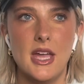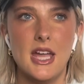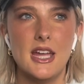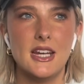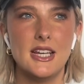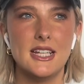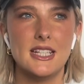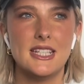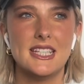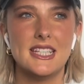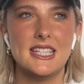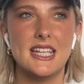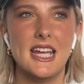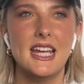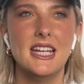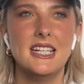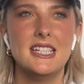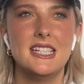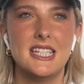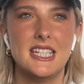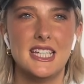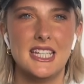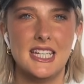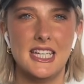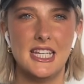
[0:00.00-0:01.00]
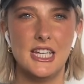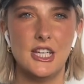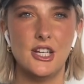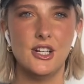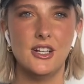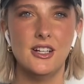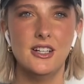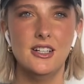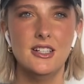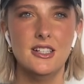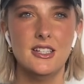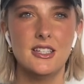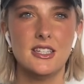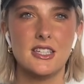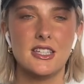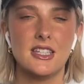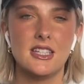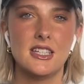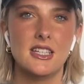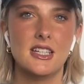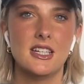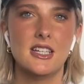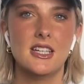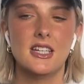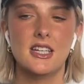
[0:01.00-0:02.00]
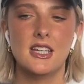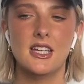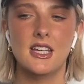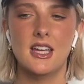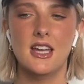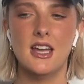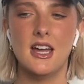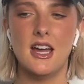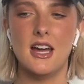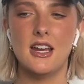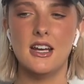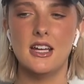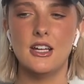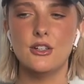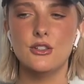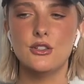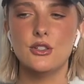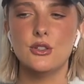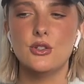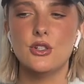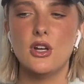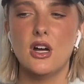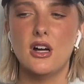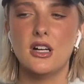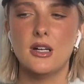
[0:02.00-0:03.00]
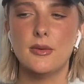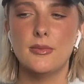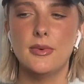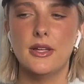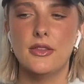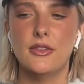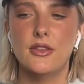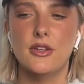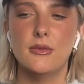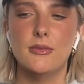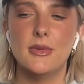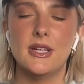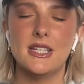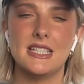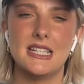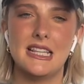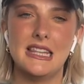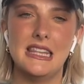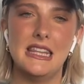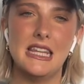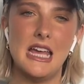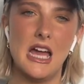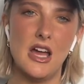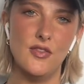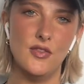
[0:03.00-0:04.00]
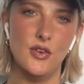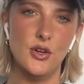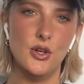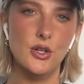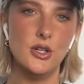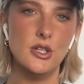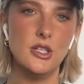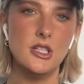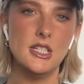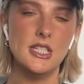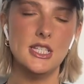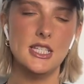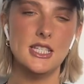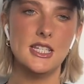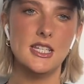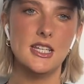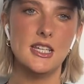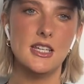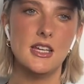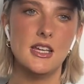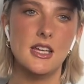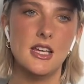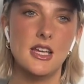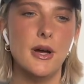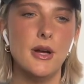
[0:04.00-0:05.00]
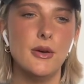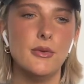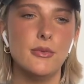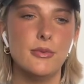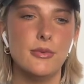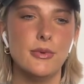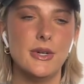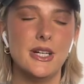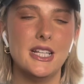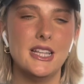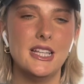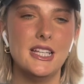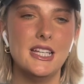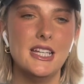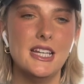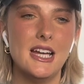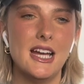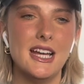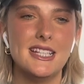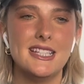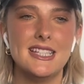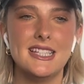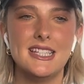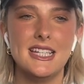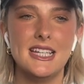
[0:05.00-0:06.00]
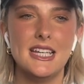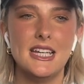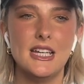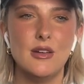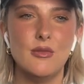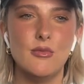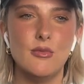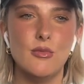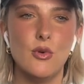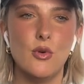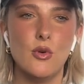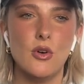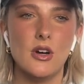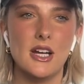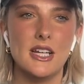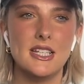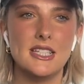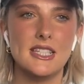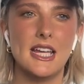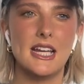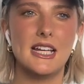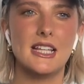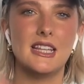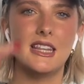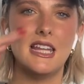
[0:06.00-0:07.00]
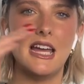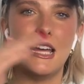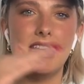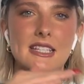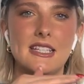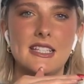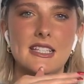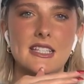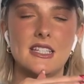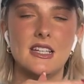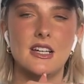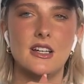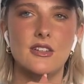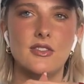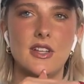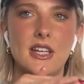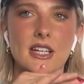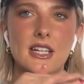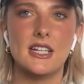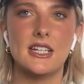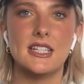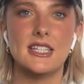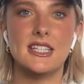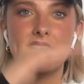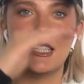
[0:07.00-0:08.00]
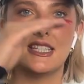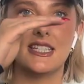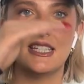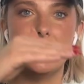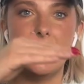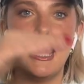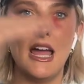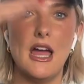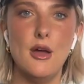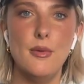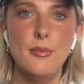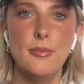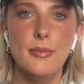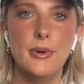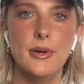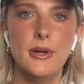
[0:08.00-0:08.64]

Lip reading: And I say tiers, and I also talk about them as levels, but really I see it more as like less of like a step